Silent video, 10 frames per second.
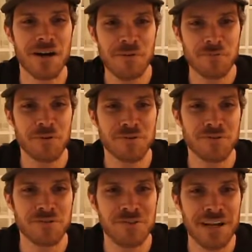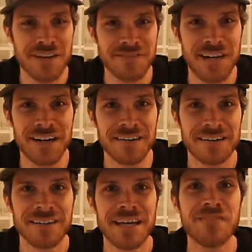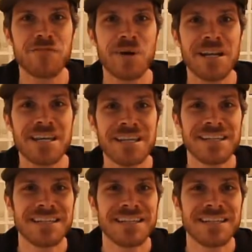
I'm the person who's live now. Hey, everybody.